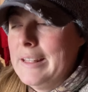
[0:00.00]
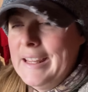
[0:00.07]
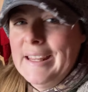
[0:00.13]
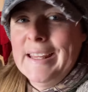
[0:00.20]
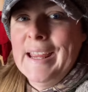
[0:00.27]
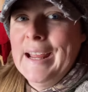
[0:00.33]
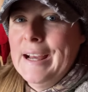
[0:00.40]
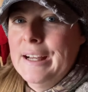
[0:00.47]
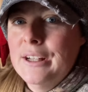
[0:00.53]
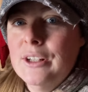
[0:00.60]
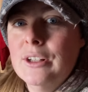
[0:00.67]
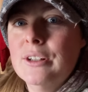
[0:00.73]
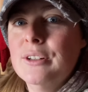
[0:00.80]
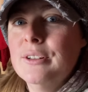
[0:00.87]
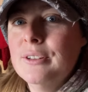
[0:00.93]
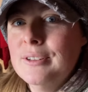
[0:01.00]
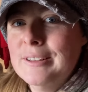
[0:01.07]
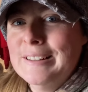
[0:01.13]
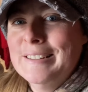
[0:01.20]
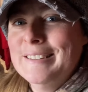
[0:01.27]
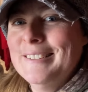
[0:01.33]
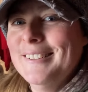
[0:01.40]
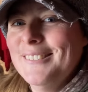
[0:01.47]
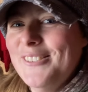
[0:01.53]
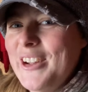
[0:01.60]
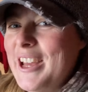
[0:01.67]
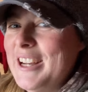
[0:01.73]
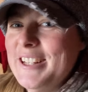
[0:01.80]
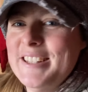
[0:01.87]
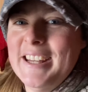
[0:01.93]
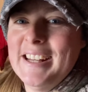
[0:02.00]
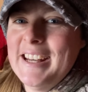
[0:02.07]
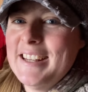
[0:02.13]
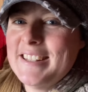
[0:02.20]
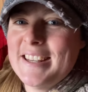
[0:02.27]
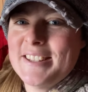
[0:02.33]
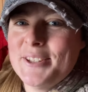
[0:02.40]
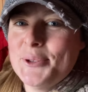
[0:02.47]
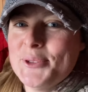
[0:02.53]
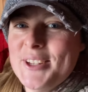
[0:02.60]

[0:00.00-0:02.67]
Yeah, we gotta DNA test those